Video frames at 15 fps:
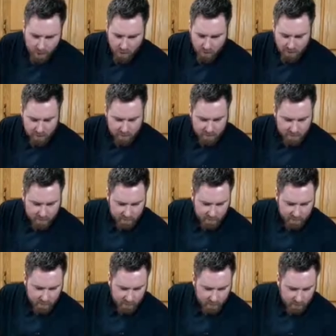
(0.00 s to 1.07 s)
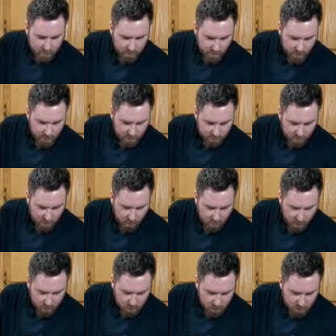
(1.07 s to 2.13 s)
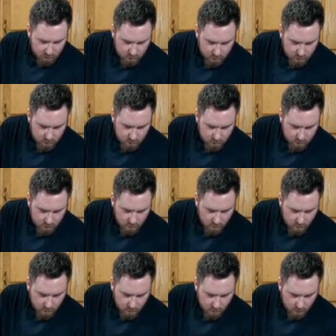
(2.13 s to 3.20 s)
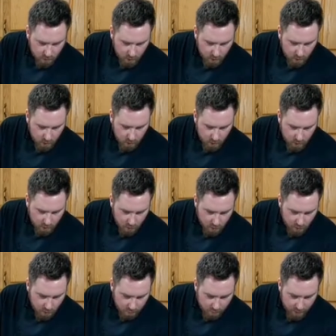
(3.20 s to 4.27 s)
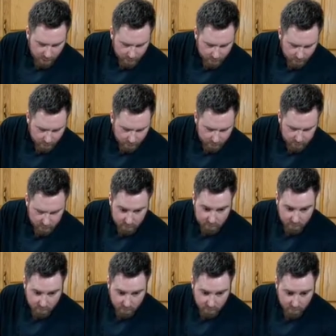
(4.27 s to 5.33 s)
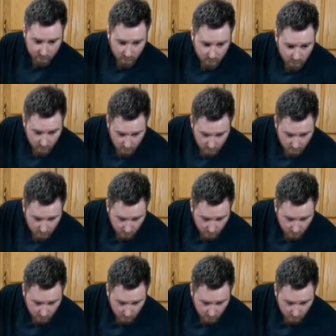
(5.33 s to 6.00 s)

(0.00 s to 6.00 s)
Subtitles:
Hi Noah, nice to see you. Thank you very much. Hello Amanda, nice to see you.